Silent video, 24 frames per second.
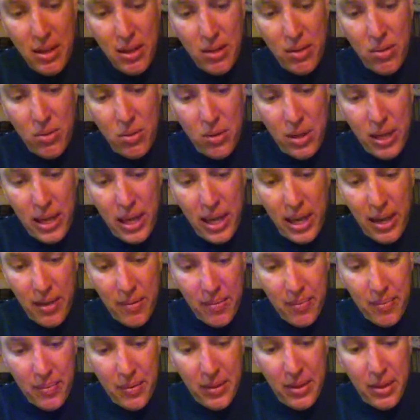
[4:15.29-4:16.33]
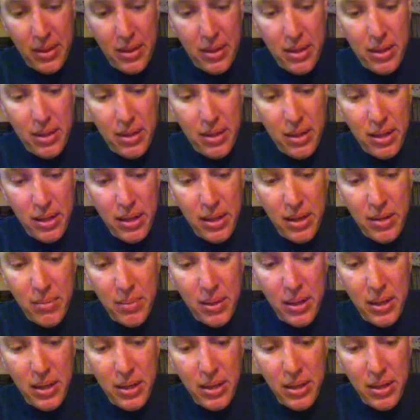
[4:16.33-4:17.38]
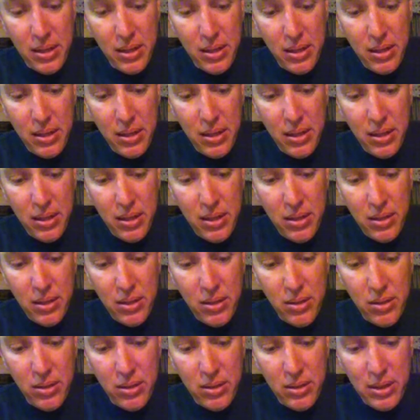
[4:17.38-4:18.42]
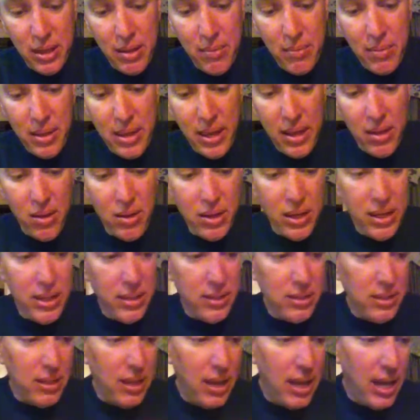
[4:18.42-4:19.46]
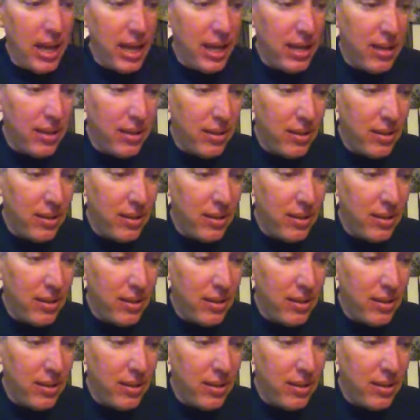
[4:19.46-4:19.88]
okay, now I'm gonna do the same thing on this side.